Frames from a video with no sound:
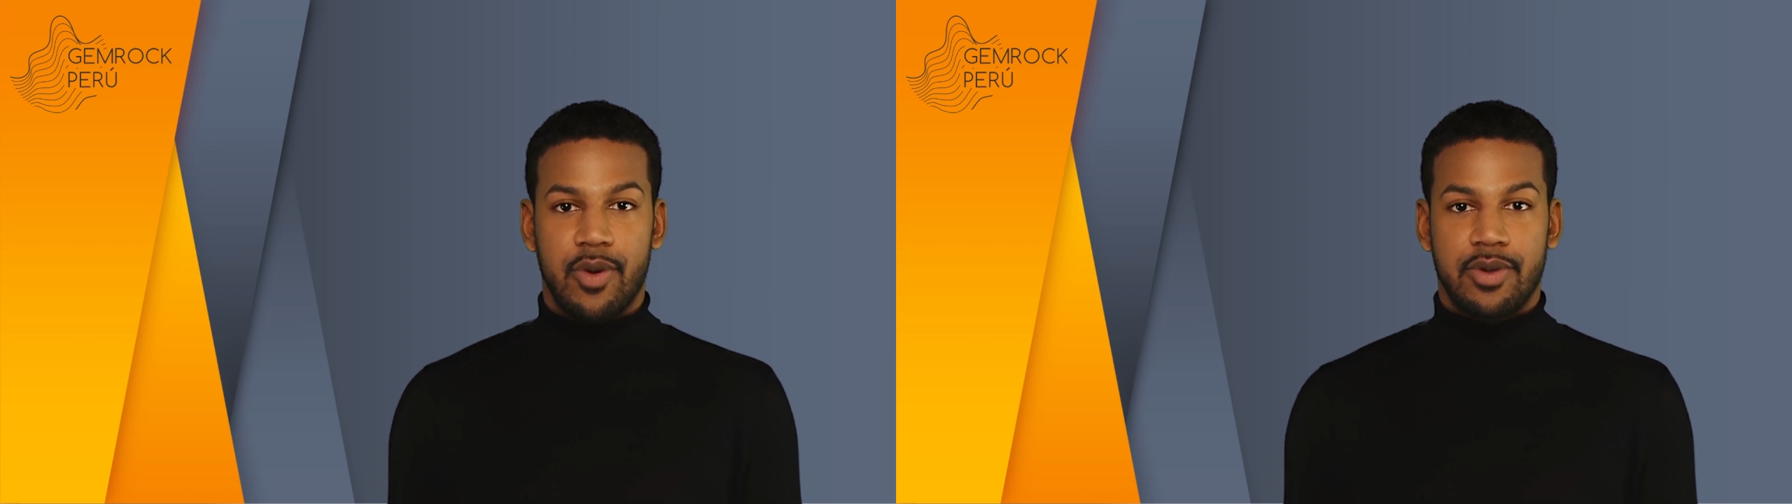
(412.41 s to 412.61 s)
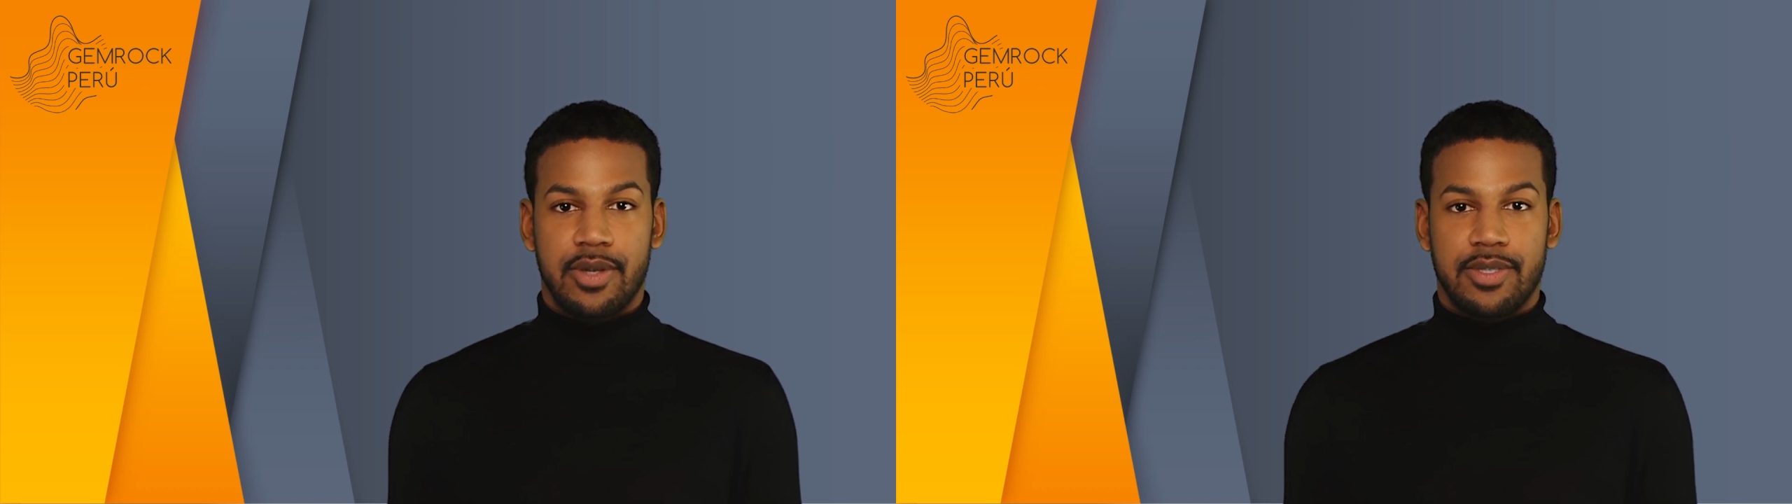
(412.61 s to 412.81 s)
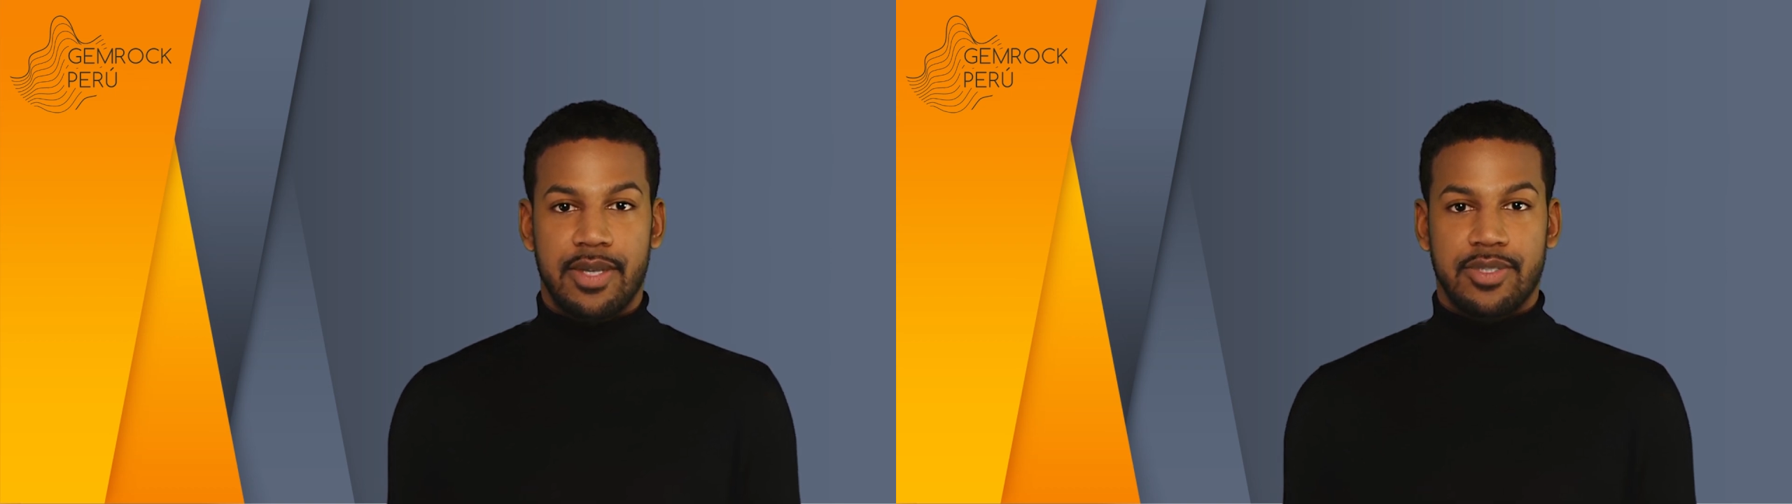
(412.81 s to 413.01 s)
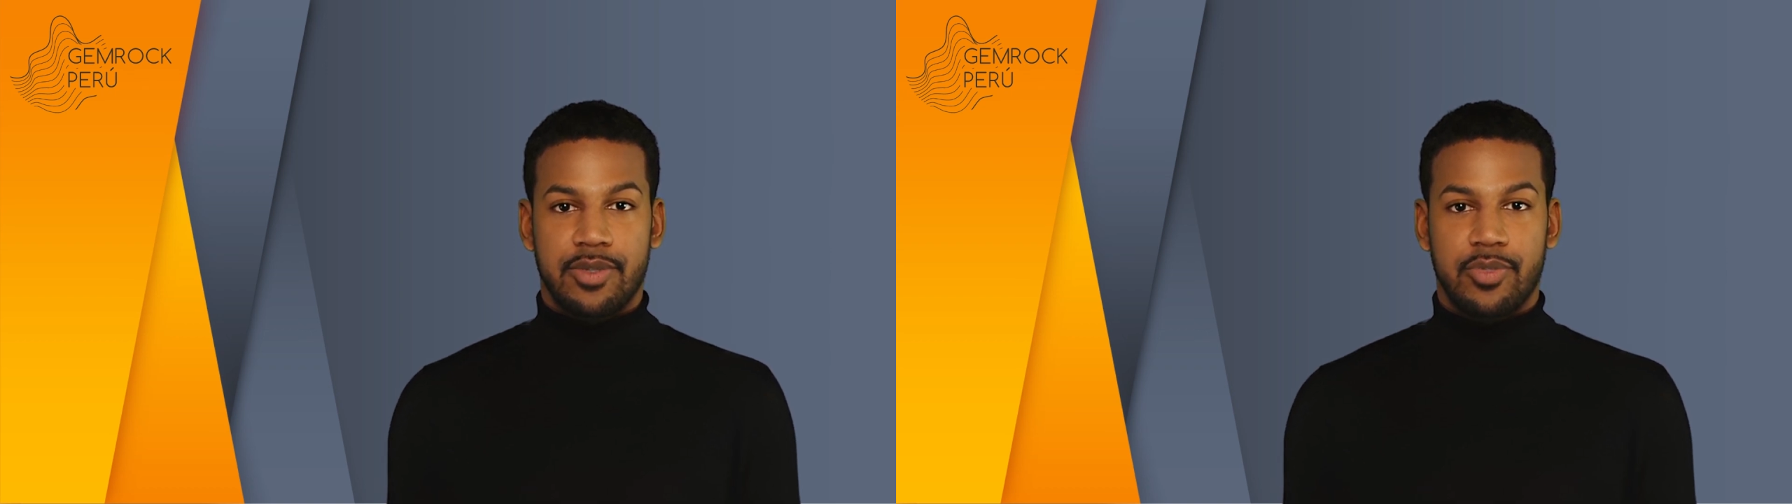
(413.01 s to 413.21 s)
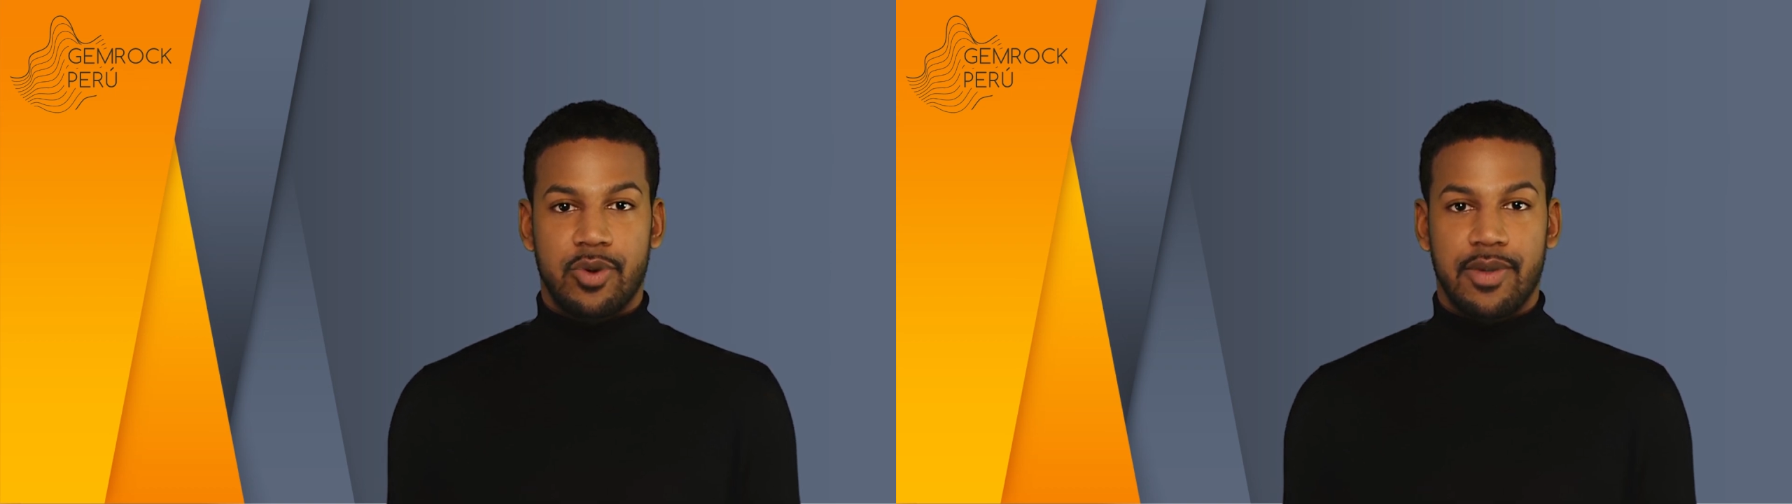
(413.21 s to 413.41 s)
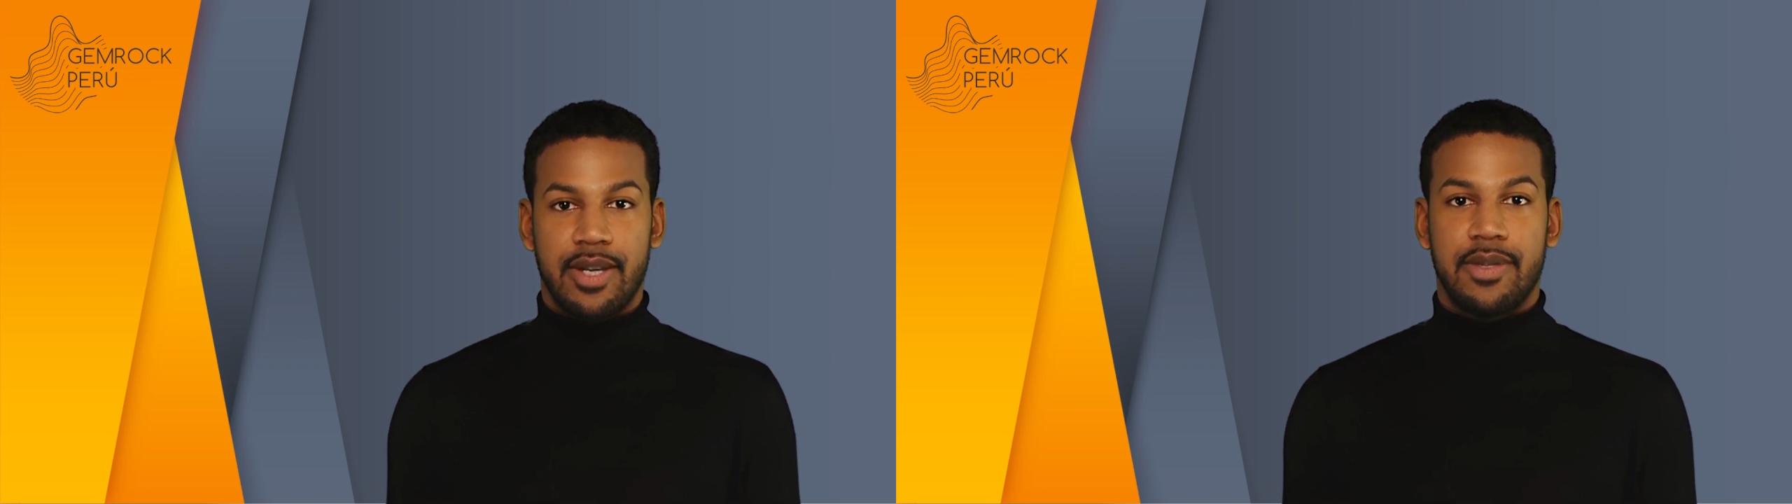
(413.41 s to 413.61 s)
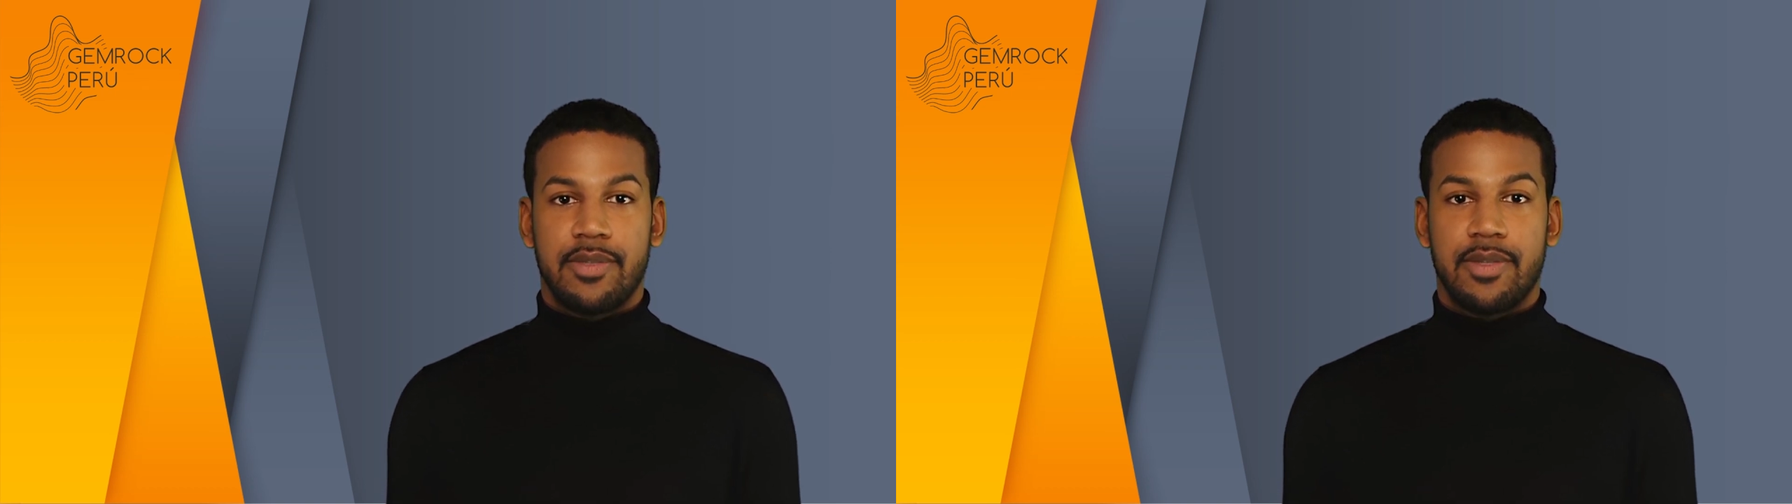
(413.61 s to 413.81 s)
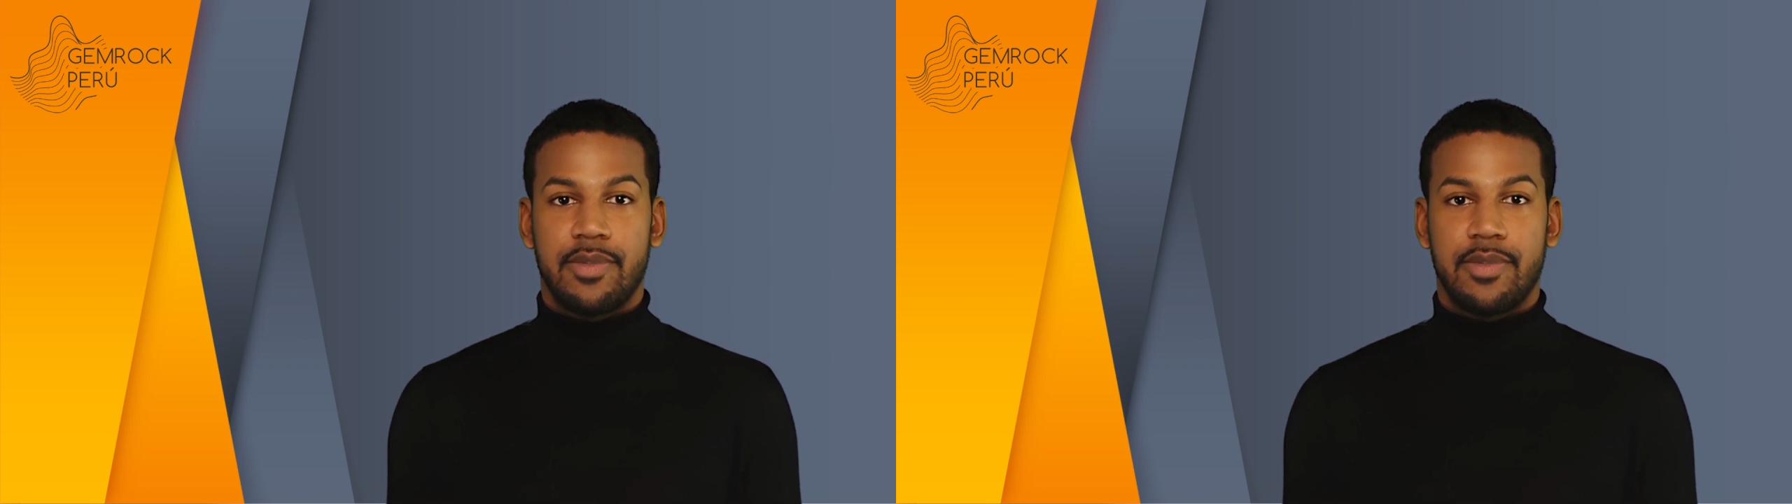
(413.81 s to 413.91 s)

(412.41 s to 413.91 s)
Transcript: wrong and needs improving.